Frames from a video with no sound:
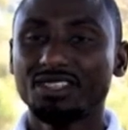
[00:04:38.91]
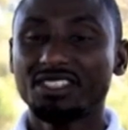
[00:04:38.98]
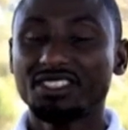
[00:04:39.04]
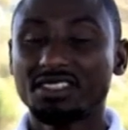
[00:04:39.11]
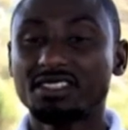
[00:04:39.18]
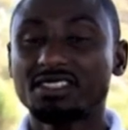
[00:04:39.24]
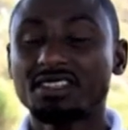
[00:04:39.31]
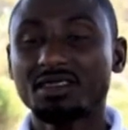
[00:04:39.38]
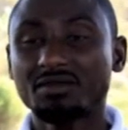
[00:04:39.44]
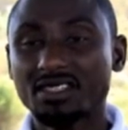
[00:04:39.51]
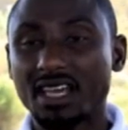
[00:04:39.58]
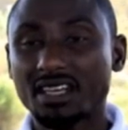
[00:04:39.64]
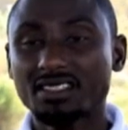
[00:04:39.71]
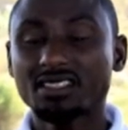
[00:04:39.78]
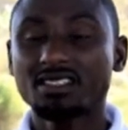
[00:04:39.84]
It's the same
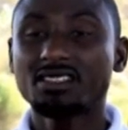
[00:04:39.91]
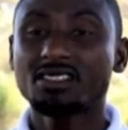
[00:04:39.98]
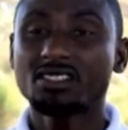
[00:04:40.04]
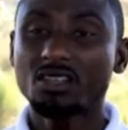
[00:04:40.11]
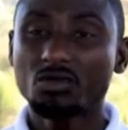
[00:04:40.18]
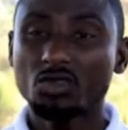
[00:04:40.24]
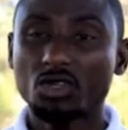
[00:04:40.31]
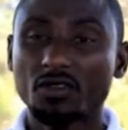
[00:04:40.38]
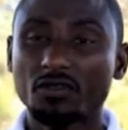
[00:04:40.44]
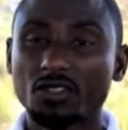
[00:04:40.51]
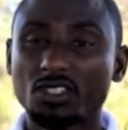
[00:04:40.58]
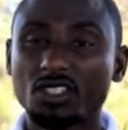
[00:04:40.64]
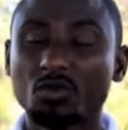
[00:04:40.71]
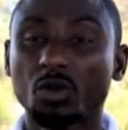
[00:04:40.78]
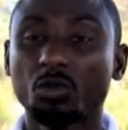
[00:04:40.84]
taxi, the same
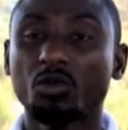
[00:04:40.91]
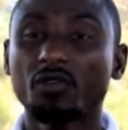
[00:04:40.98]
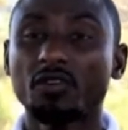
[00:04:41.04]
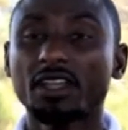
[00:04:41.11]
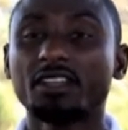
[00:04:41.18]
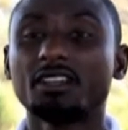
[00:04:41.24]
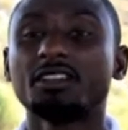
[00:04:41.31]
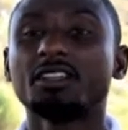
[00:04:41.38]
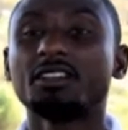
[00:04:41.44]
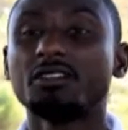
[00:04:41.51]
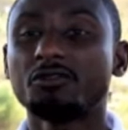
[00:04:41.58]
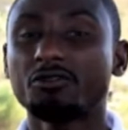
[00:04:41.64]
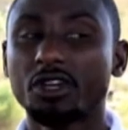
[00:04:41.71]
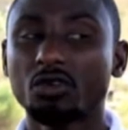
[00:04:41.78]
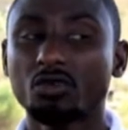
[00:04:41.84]
services, but provided in a
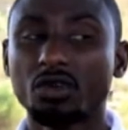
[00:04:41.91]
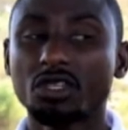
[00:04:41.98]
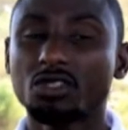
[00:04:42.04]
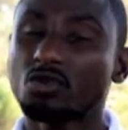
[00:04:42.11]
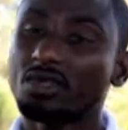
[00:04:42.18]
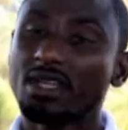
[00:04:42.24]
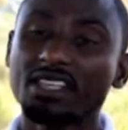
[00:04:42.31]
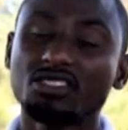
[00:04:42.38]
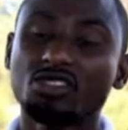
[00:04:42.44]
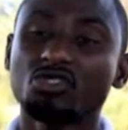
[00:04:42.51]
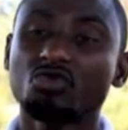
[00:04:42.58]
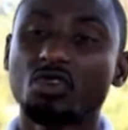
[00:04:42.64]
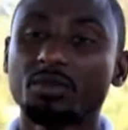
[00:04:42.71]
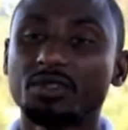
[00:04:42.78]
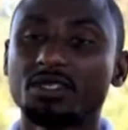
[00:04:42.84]
different way. So that's
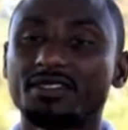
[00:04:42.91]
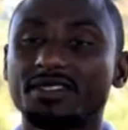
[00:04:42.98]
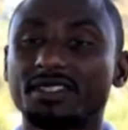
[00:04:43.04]
disruptive.